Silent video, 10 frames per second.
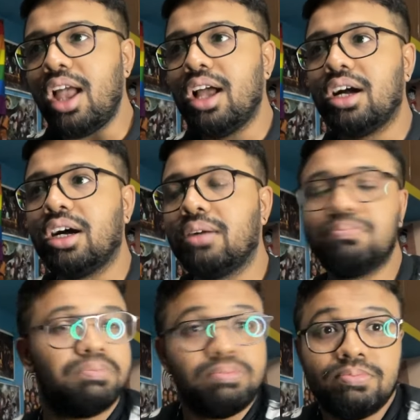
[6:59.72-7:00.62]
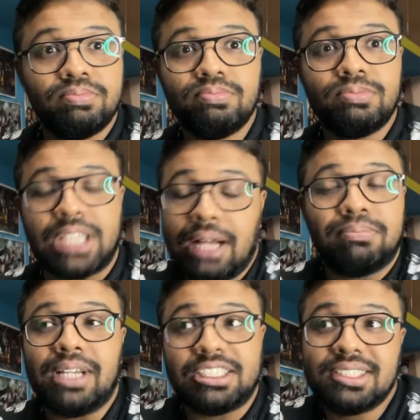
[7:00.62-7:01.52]
I
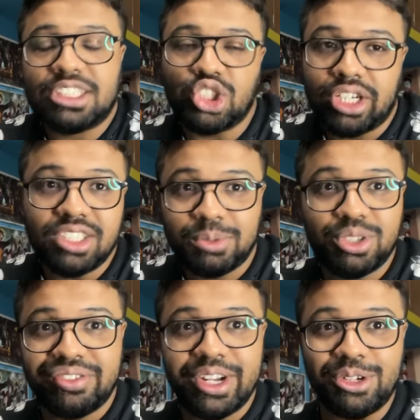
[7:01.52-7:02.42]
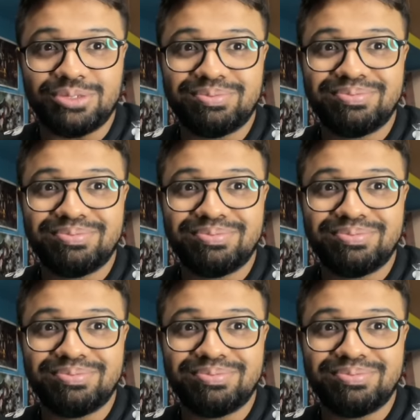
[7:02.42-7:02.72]
just enjoyed this music video.